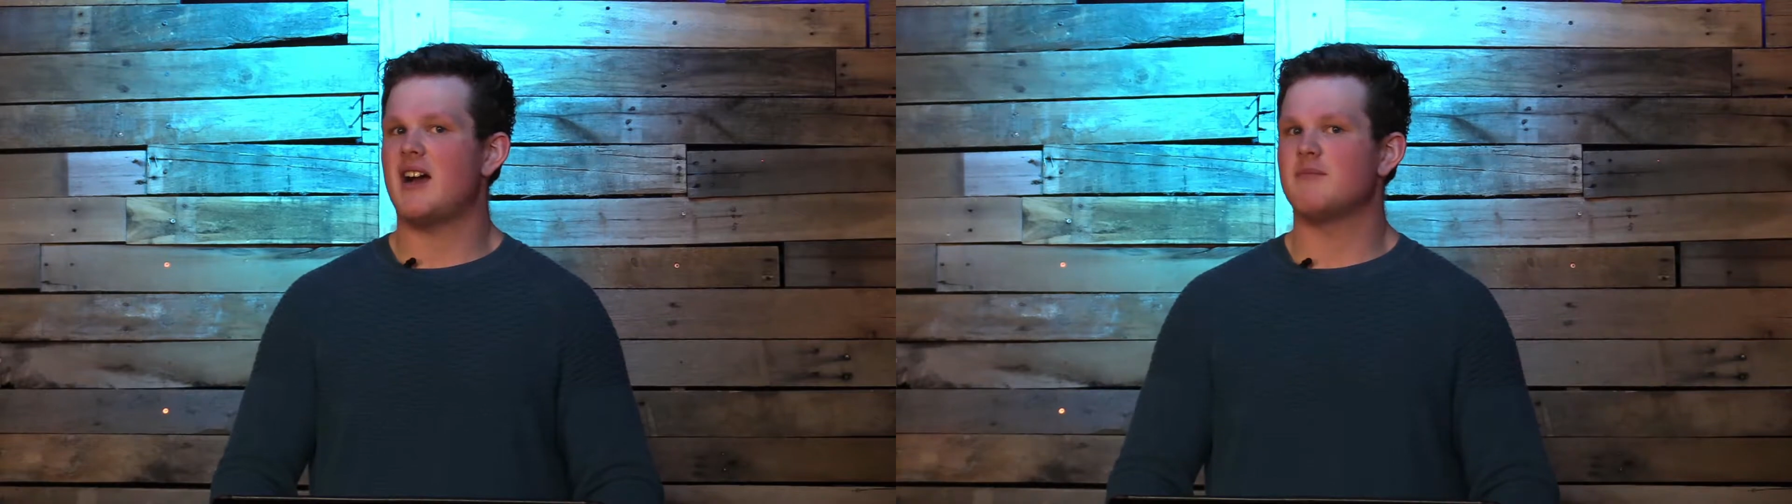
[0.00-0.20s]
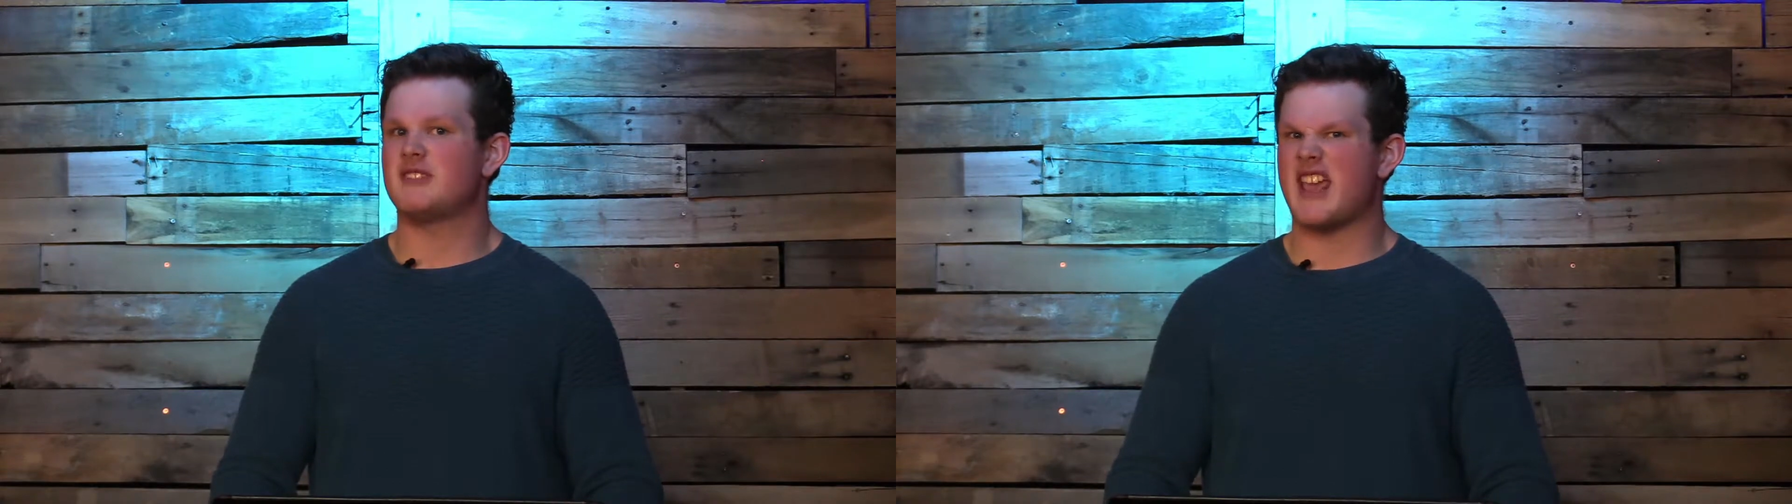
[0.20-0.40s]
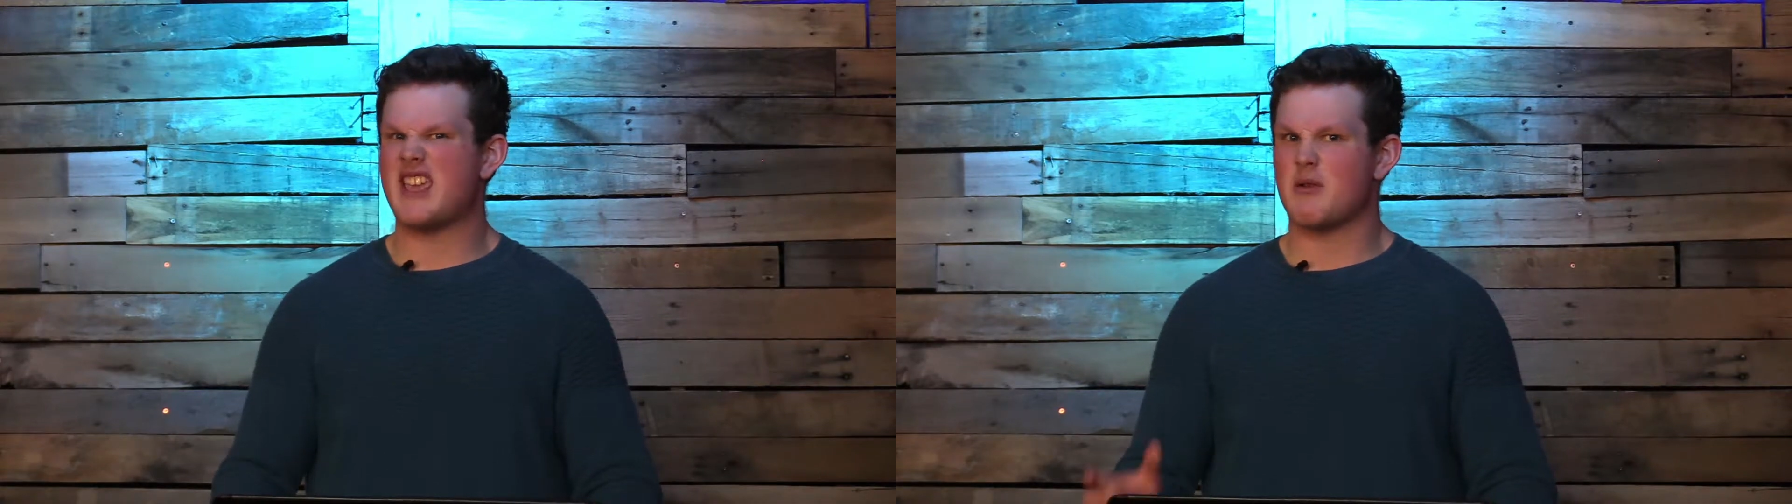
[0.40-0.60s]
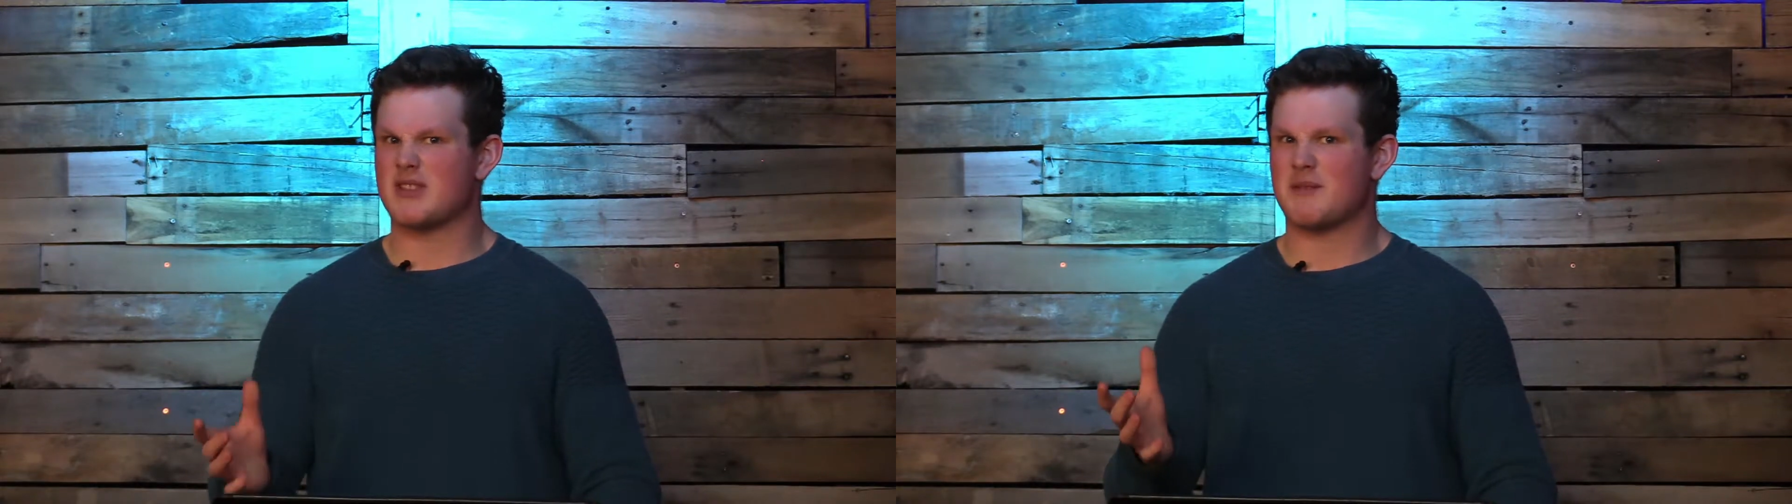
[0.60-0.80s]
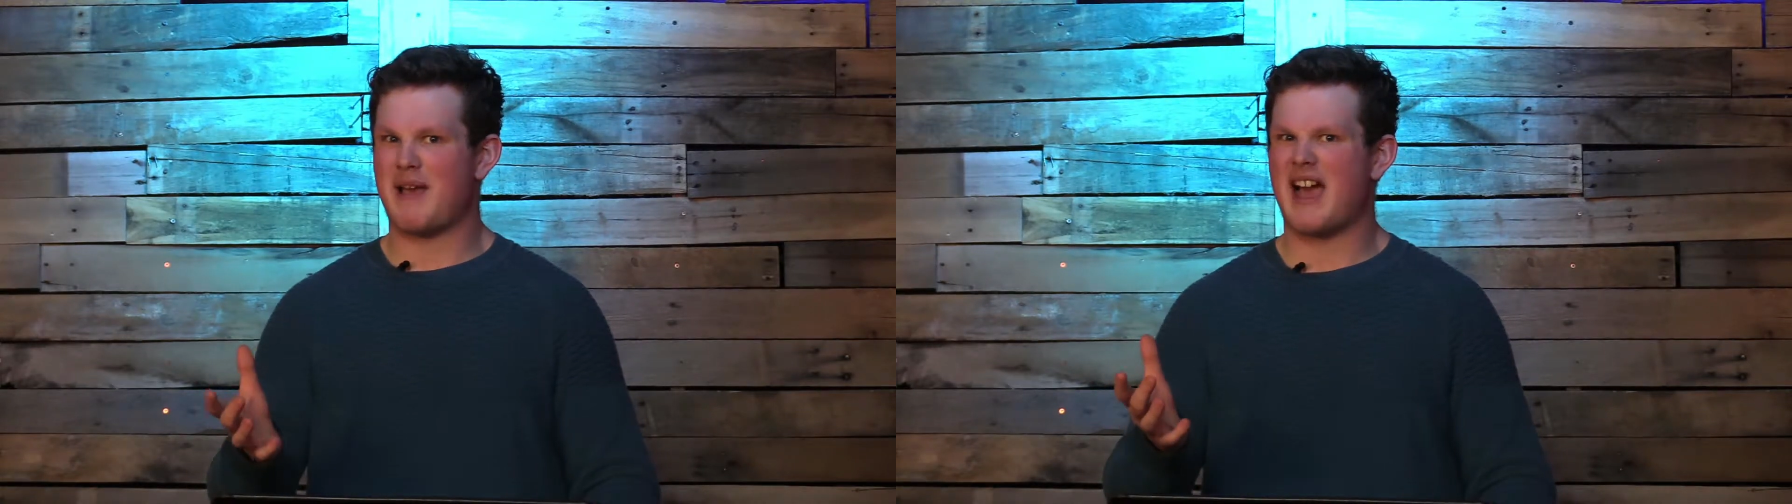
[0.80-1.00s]
take it with
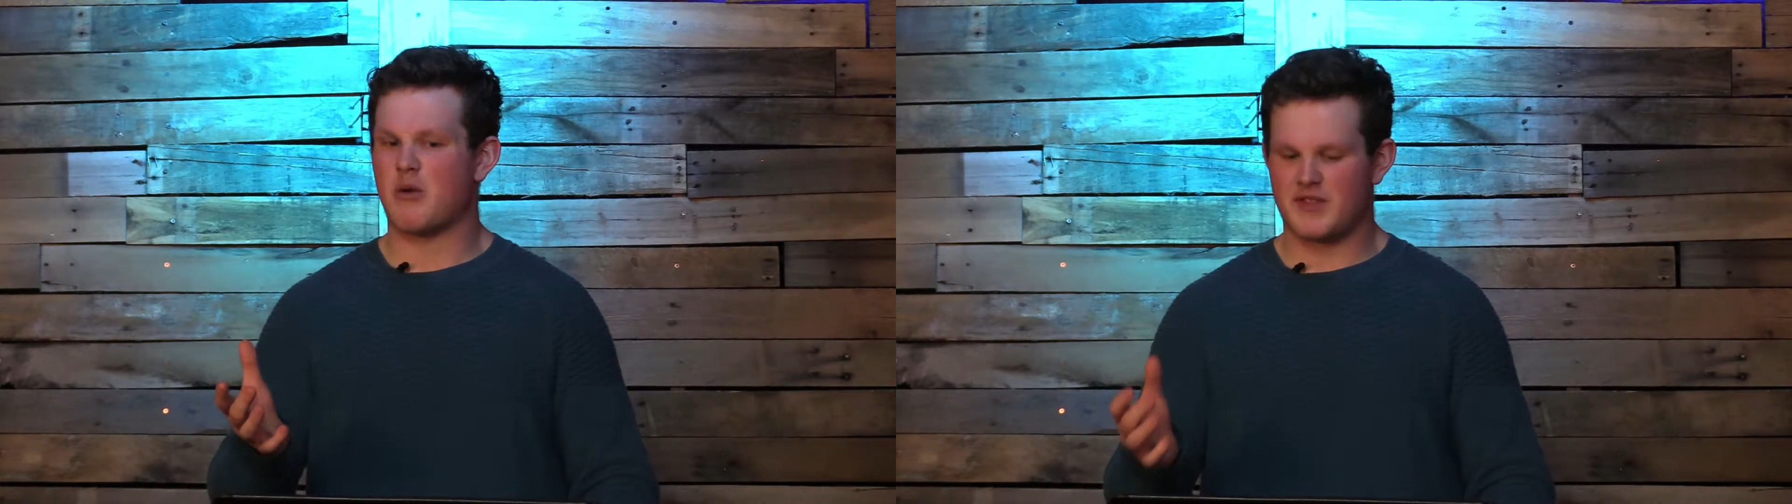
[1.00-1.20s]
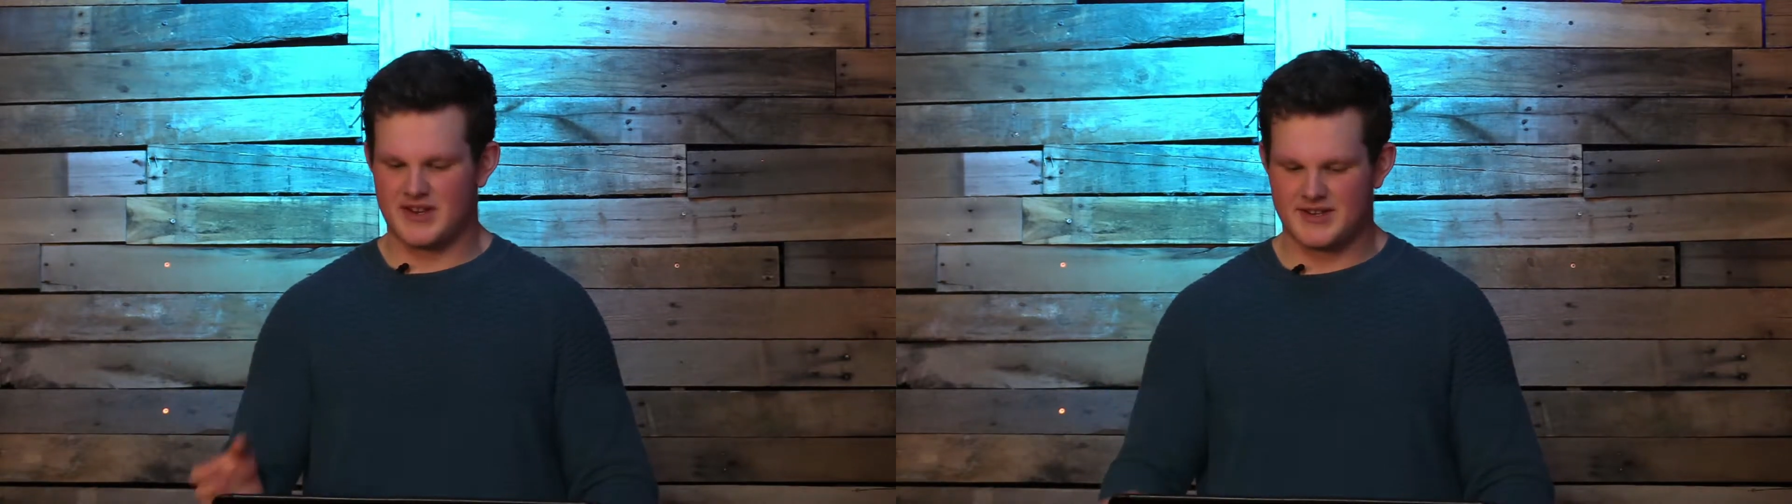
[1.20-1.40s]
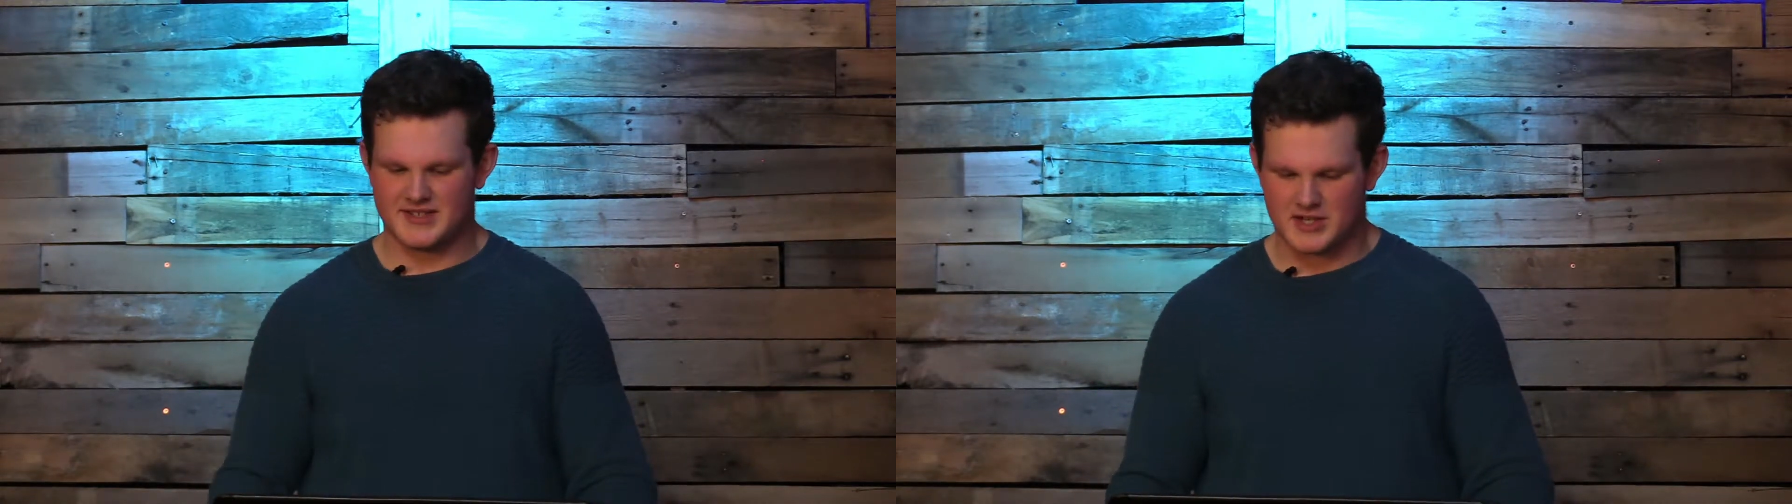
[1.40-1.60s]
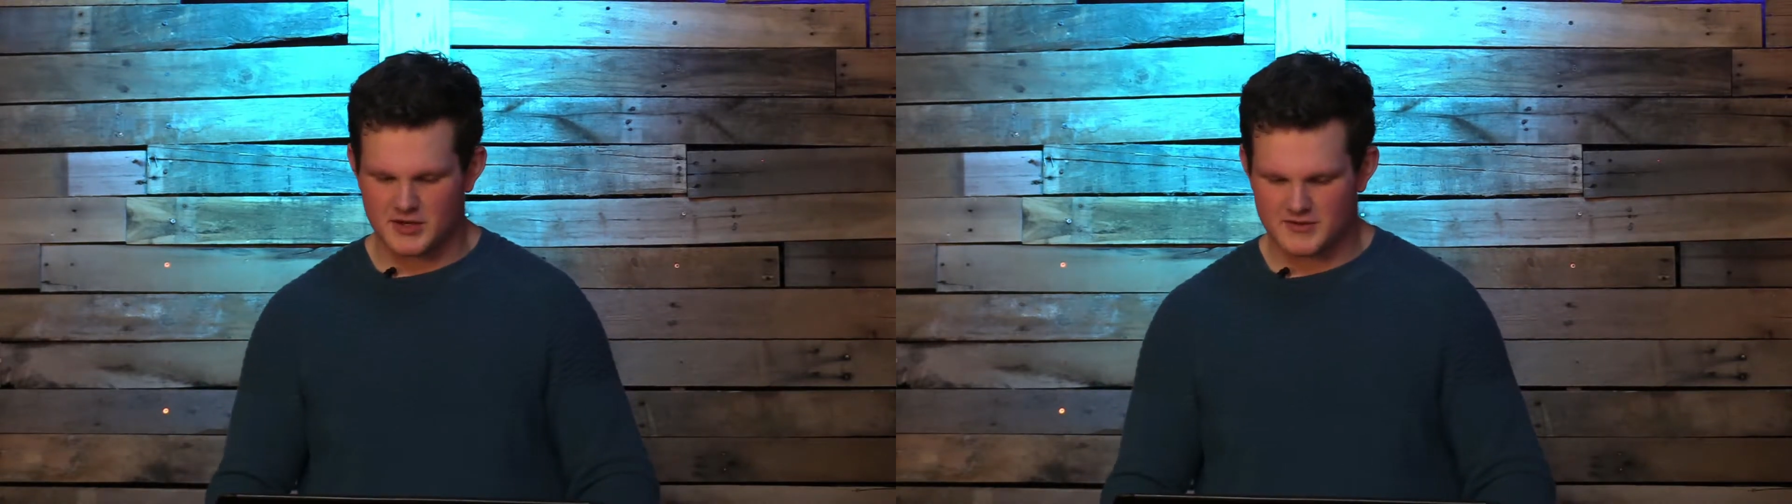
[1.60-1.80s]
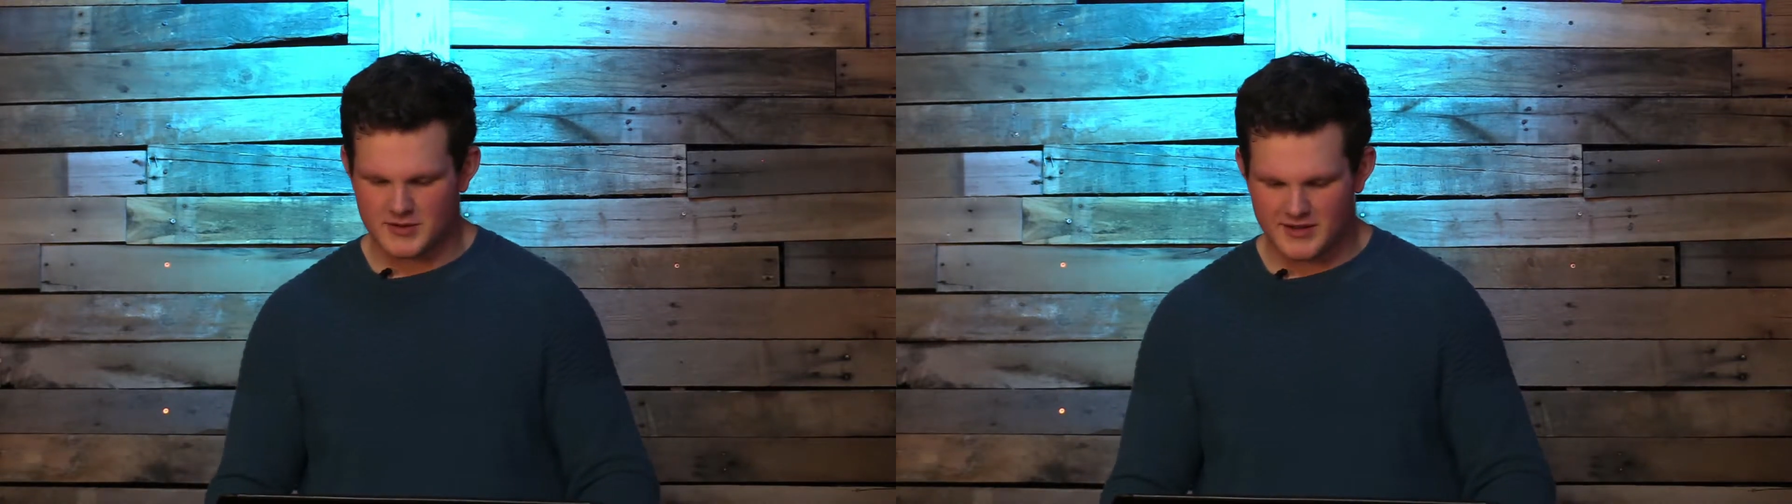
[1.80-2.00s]
the power that it
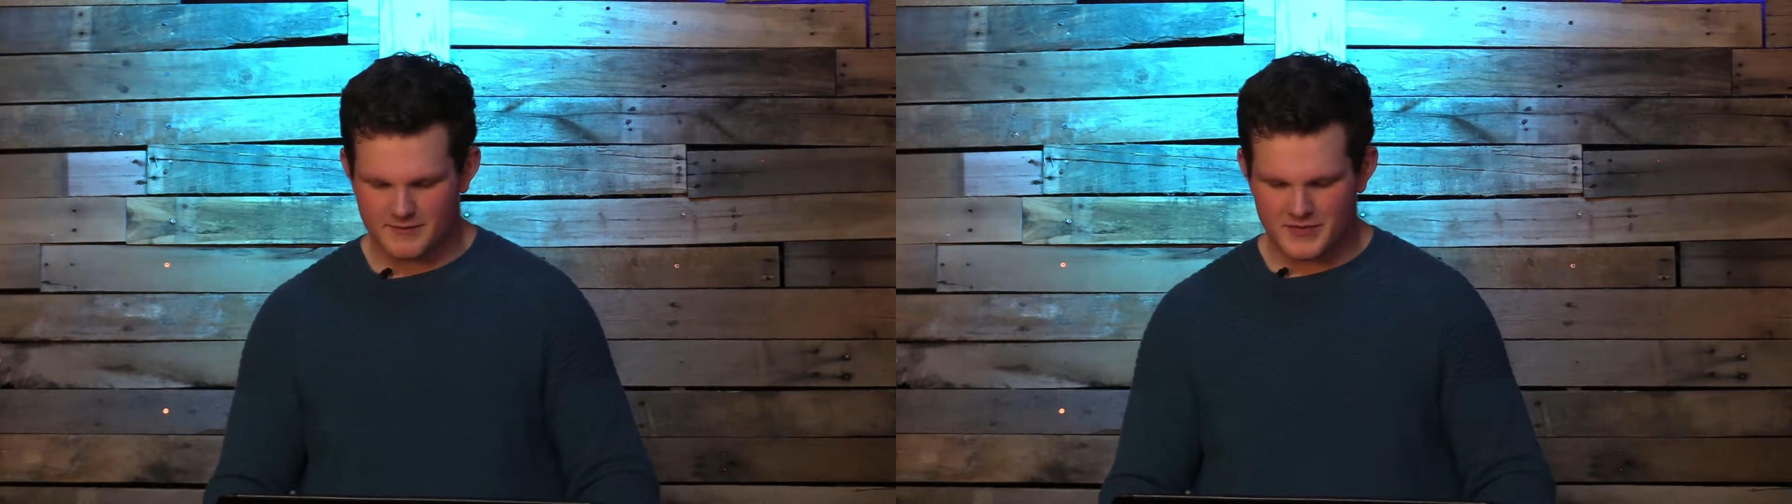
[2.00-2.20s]
deserves, right?